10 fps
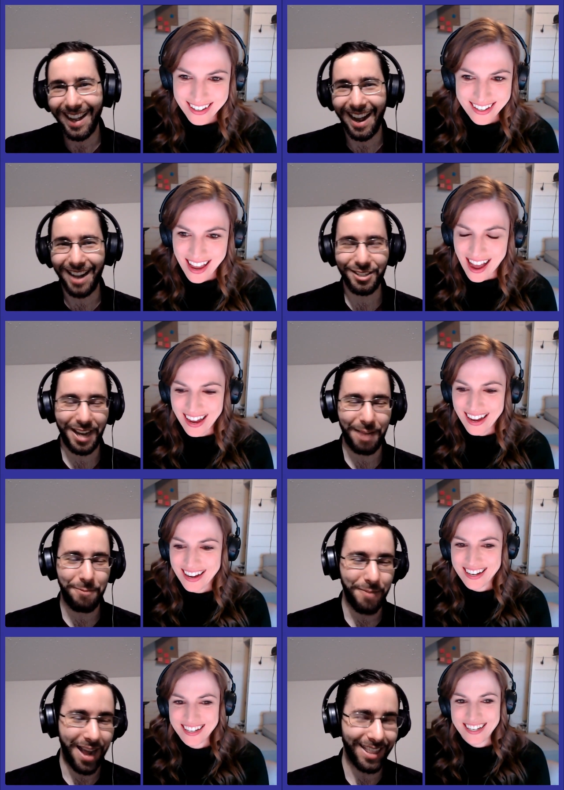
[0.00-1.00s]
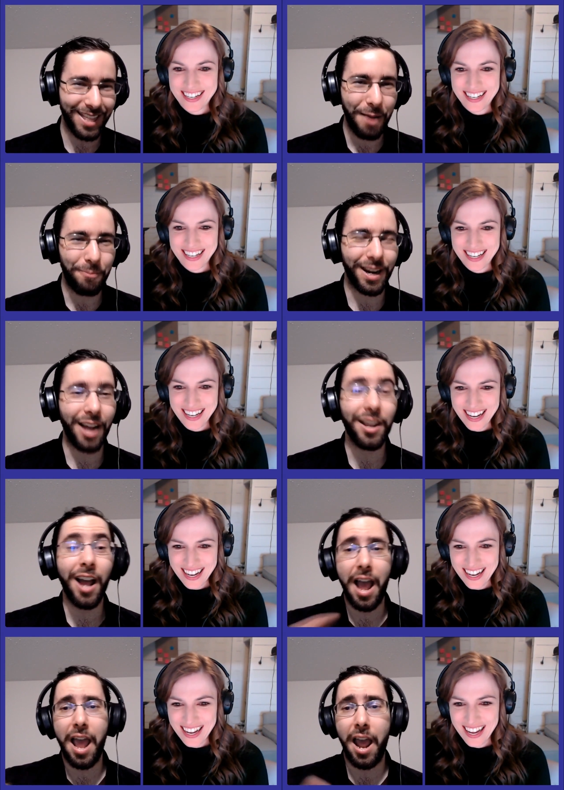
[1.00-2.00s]
Speaker 1: Uh, I also took AP math, but uh,
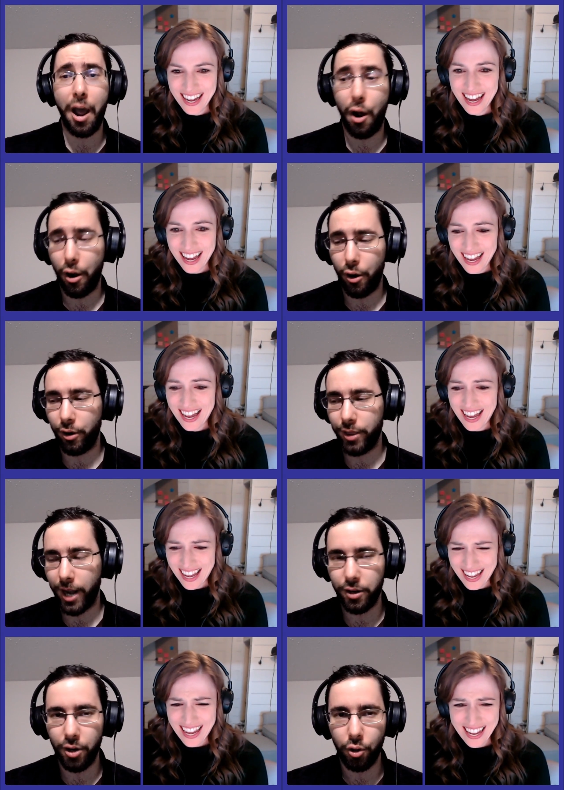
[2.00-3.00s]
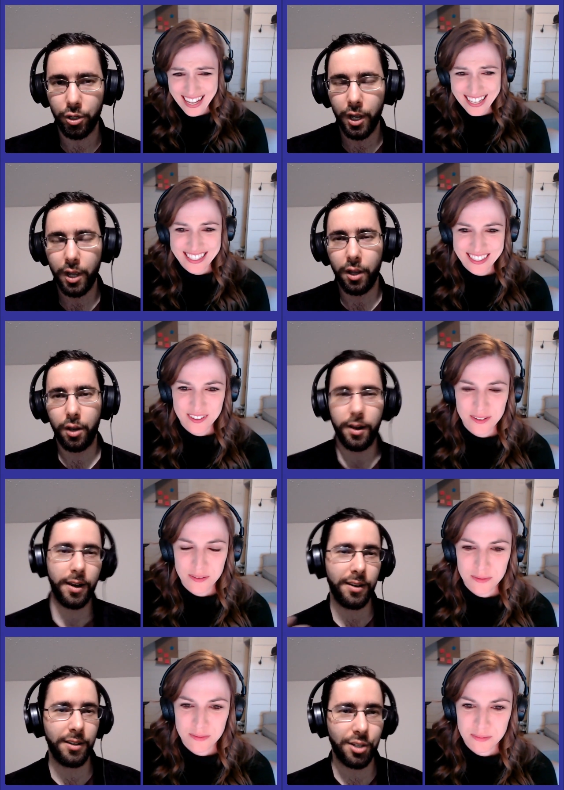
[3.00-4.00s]
yeah. Uh, uh, on that note,
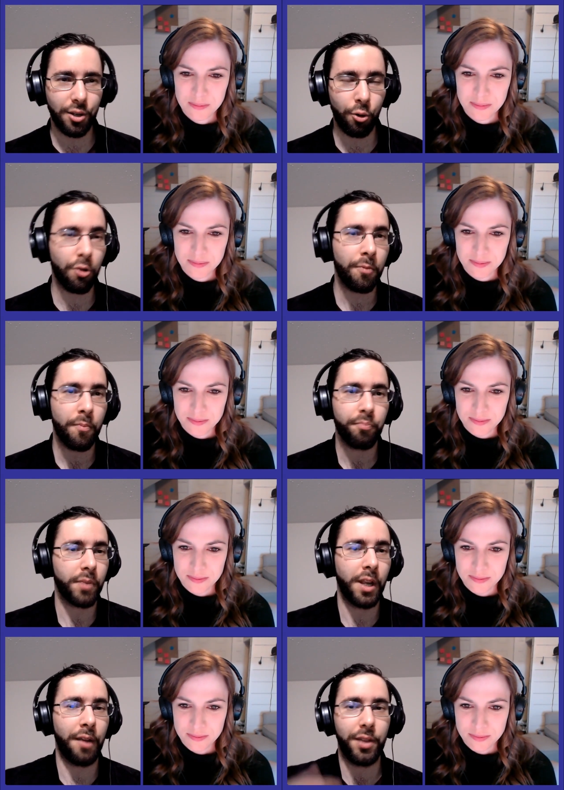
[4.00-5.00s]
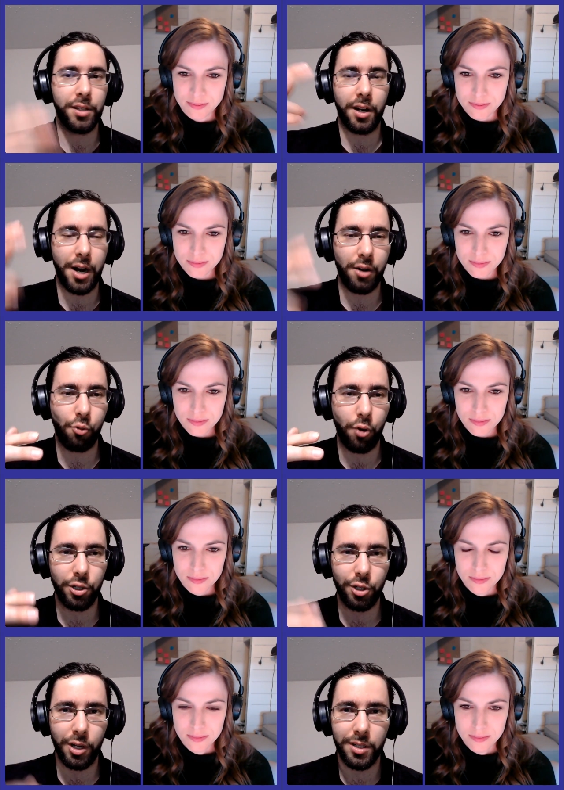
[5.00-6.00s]
in school, if there's a hundred
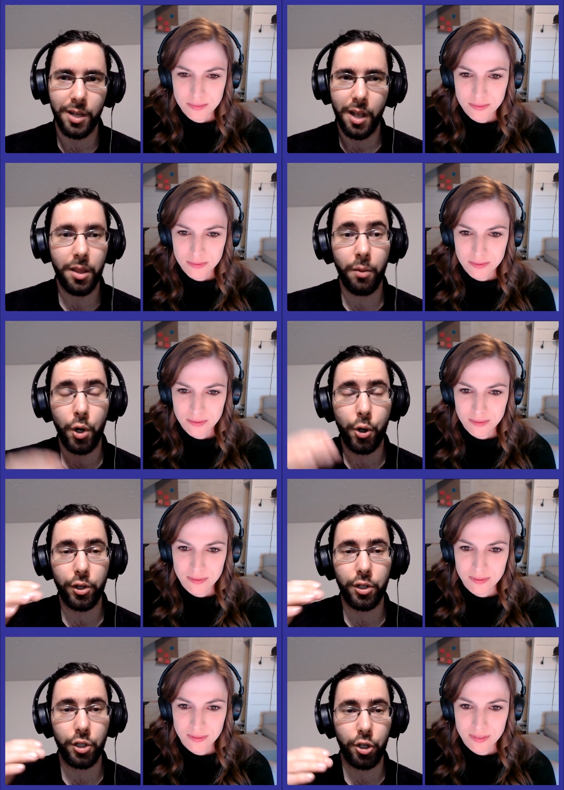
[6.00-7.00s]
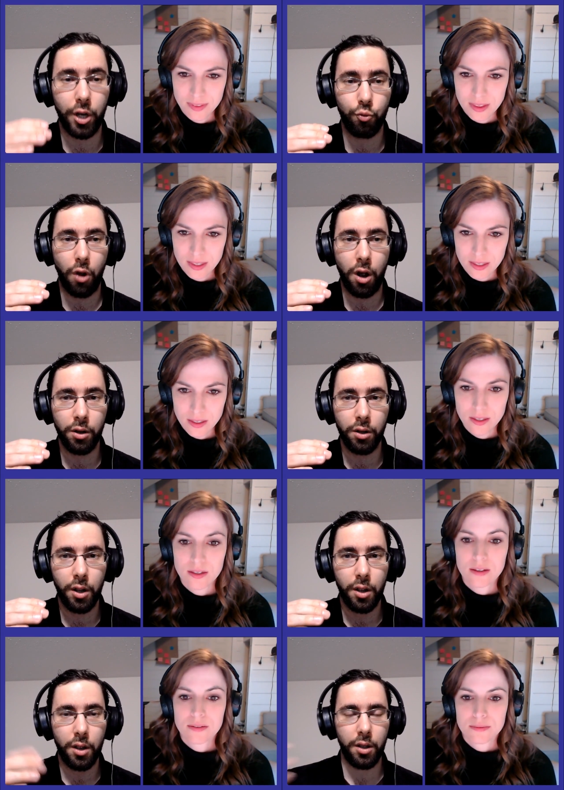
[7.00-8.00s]
questions, the more questions you get
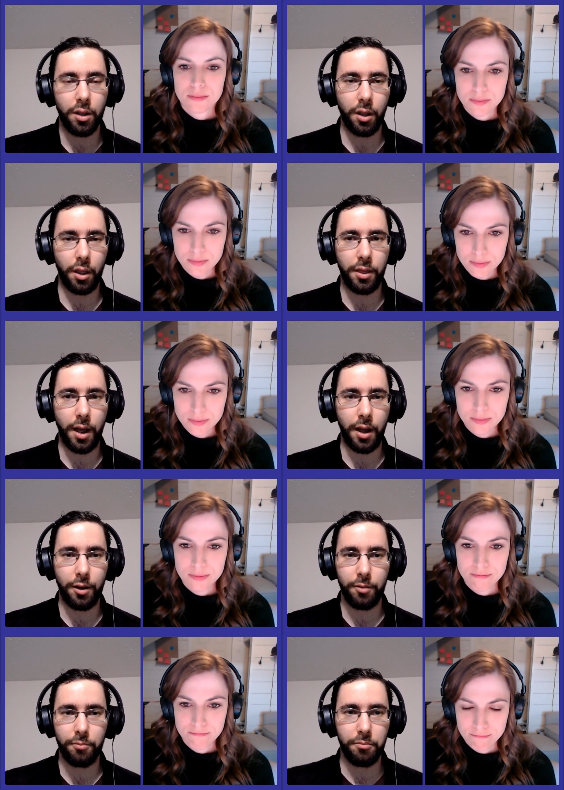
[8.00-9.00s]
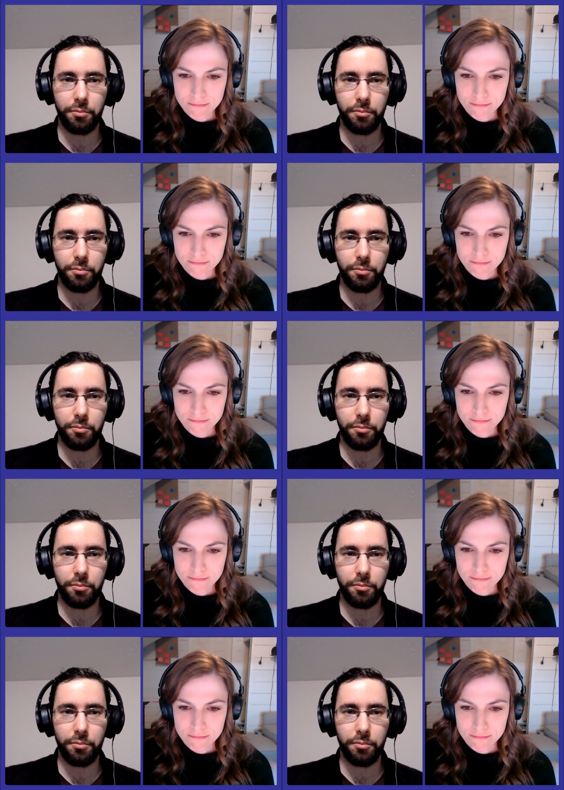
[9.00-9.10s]
wrong, the